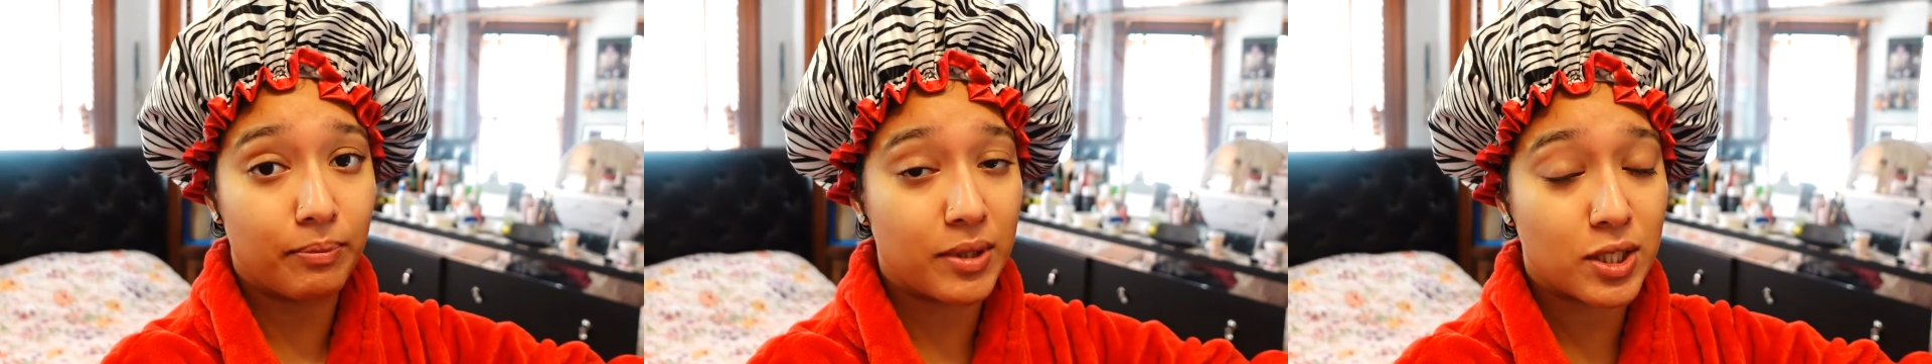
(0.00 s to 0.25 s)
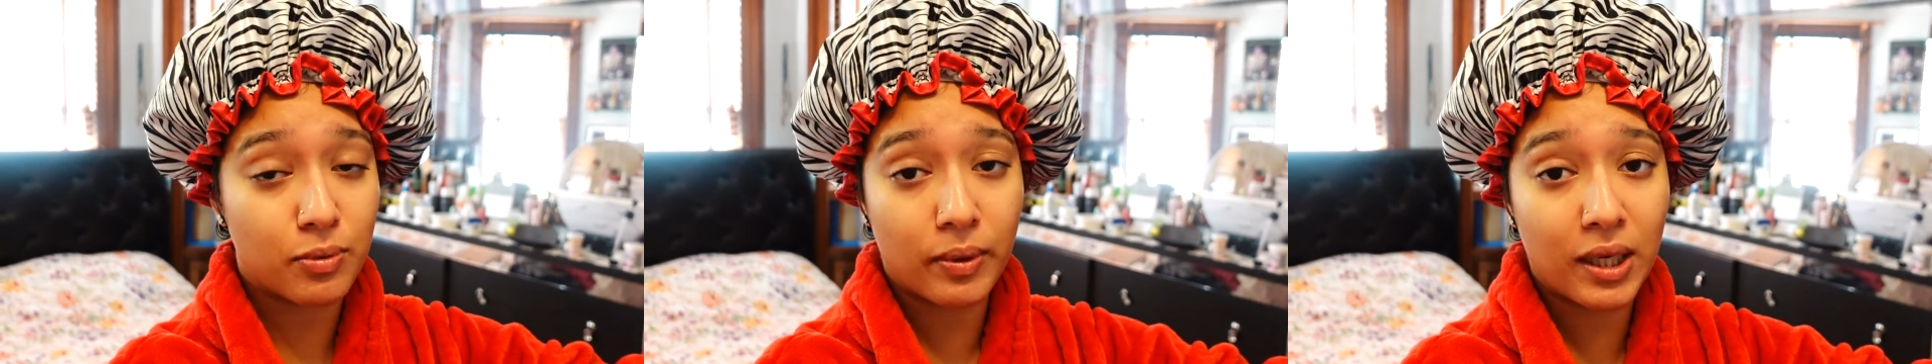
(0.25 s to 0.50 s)

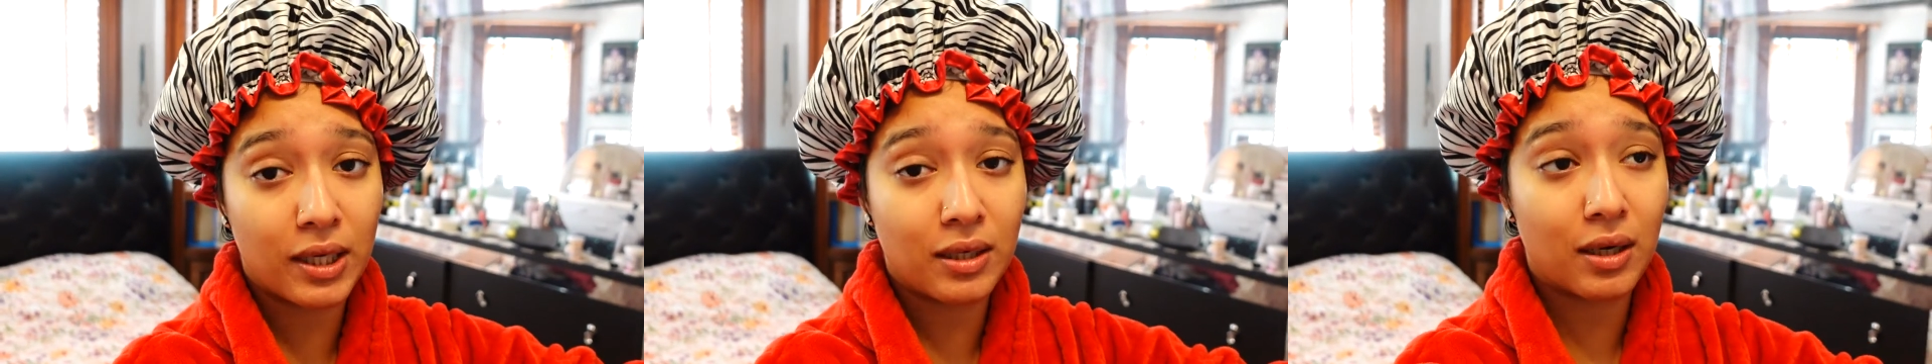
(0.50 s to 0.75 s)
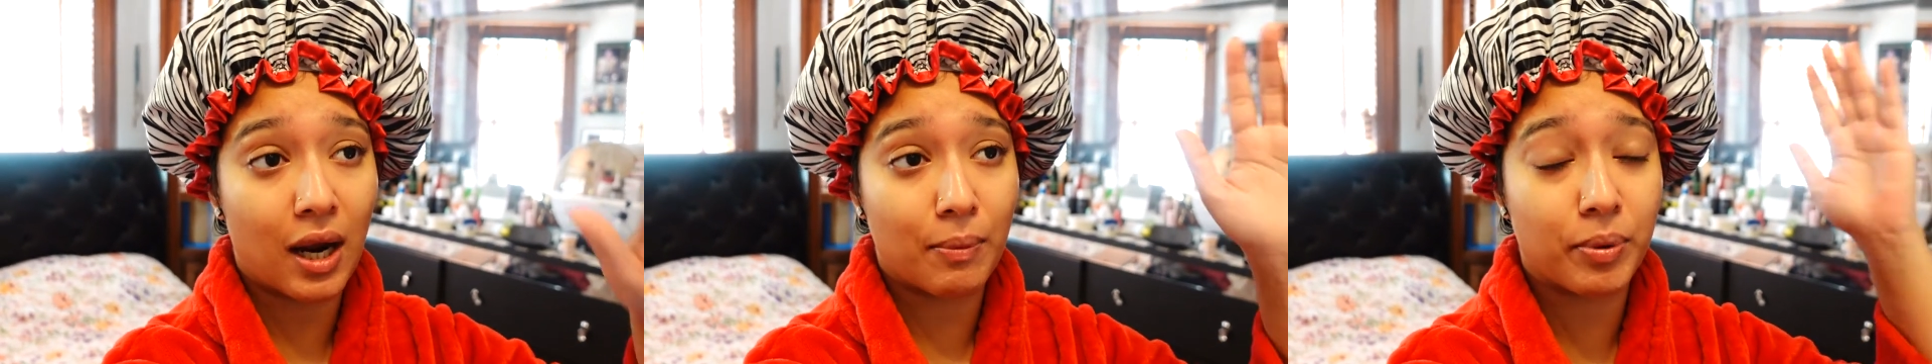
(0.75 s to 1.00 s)

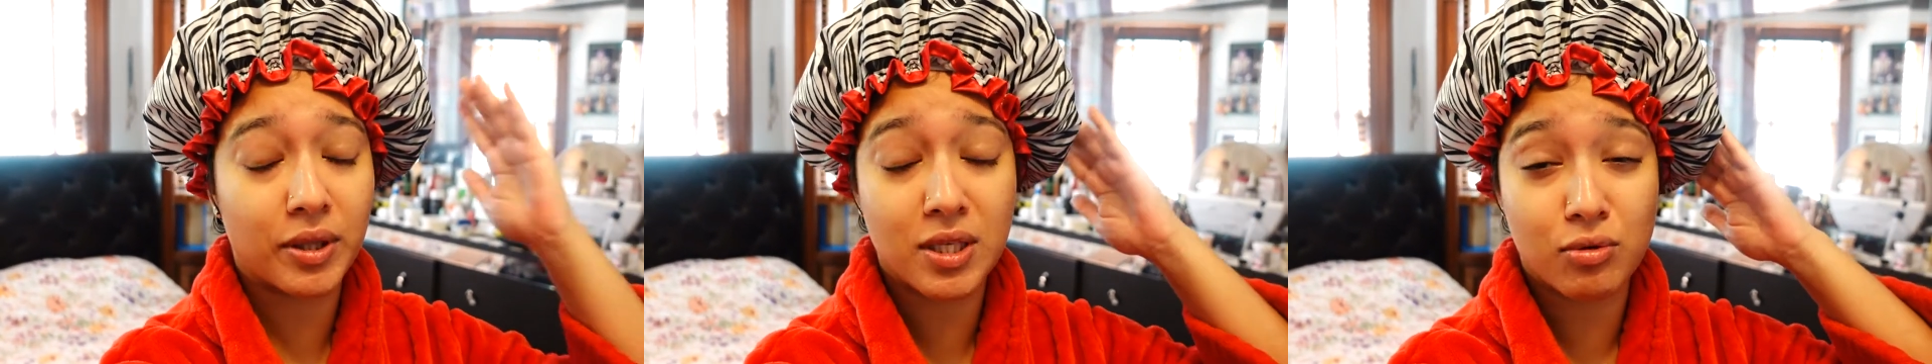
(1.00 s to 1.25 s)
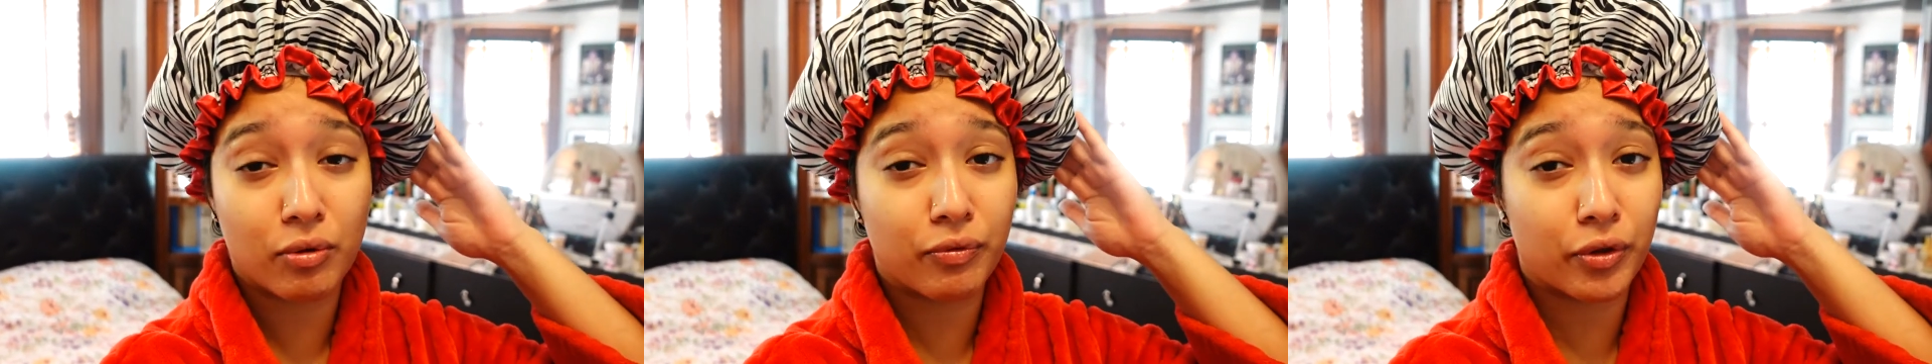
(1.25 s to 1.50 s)
between. I put
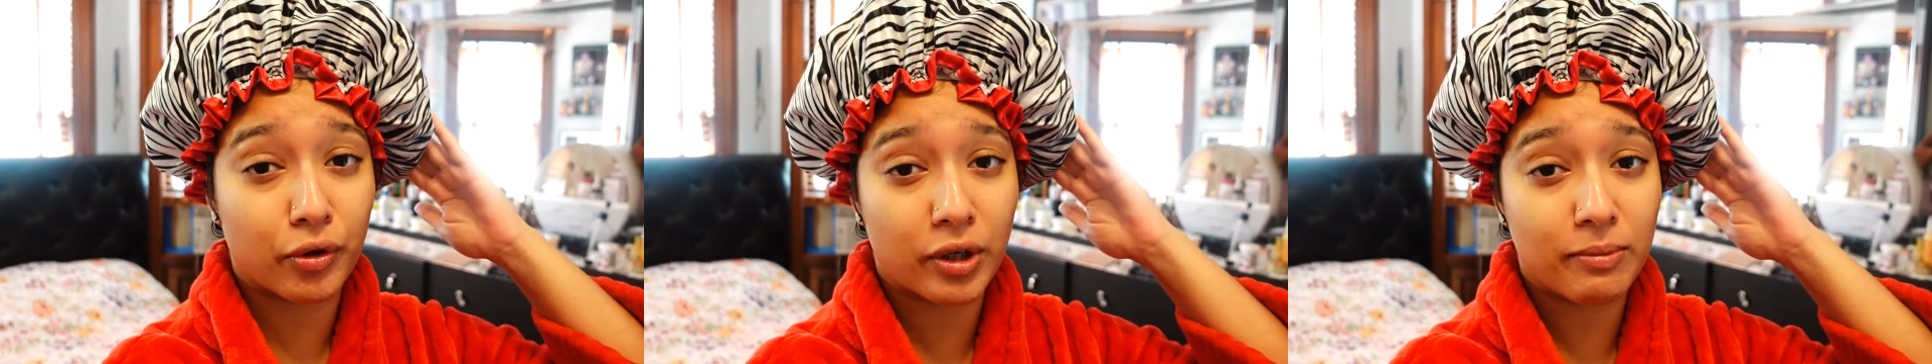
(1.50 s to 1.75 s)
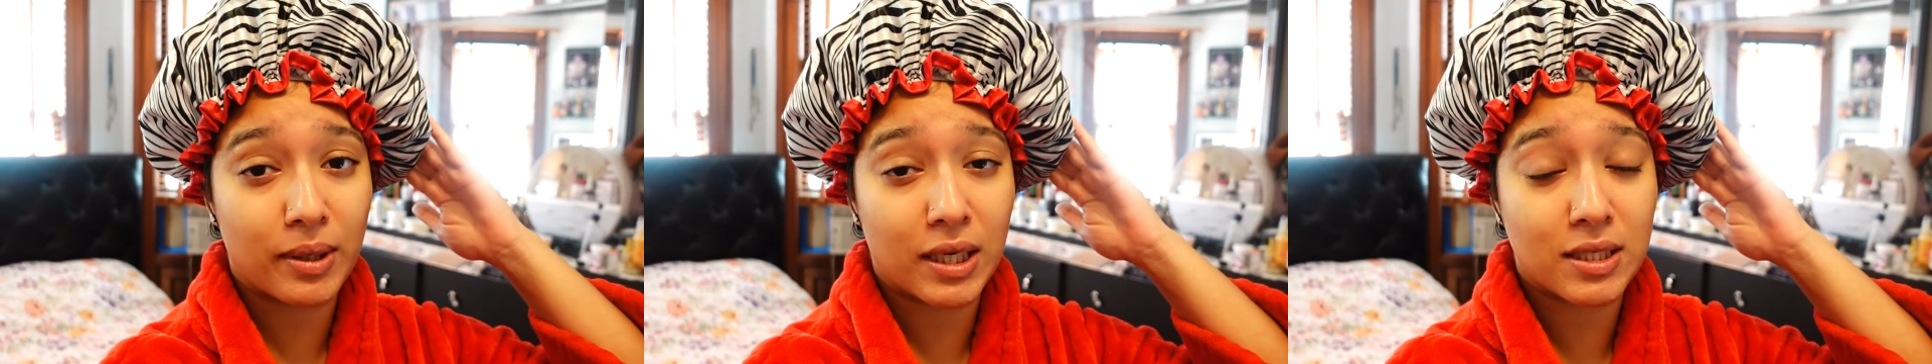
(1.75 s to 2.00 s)
this on for
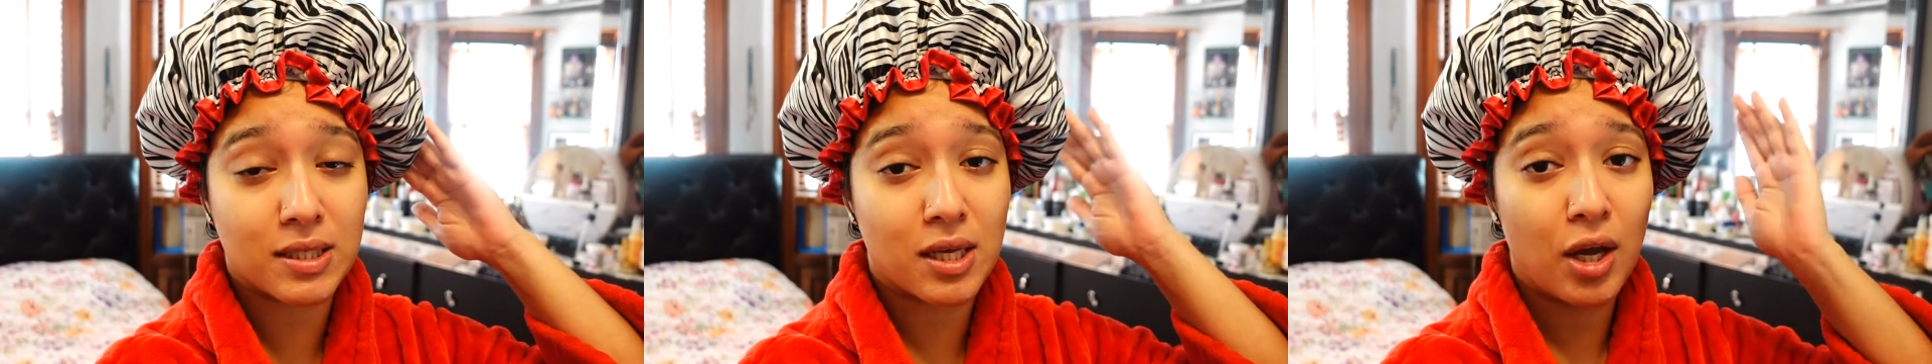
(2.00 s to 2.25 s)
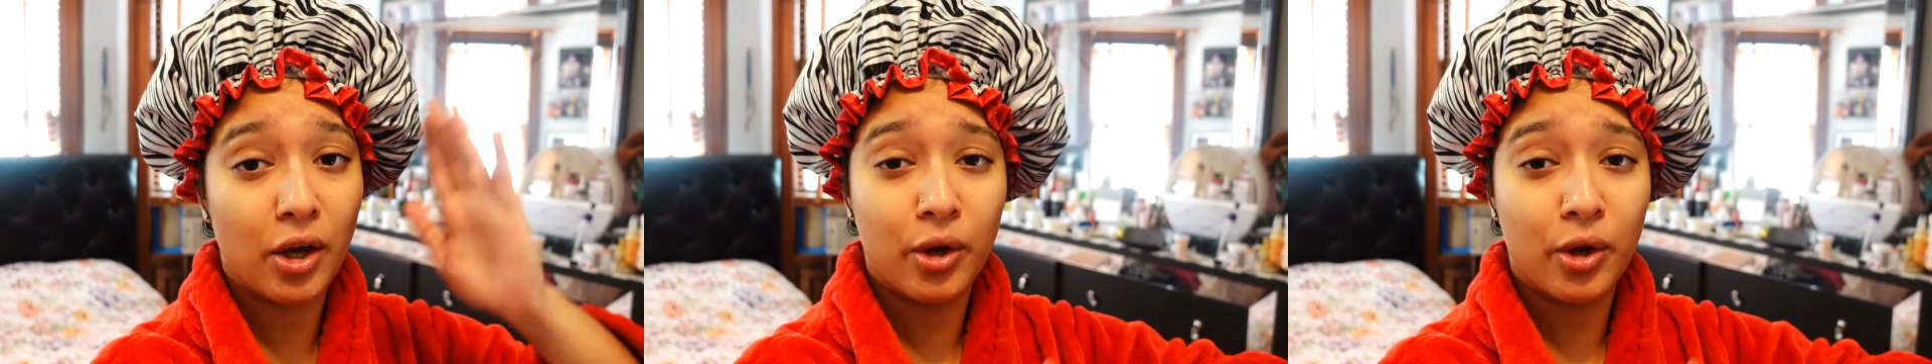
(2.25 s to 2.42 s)
30 minutes.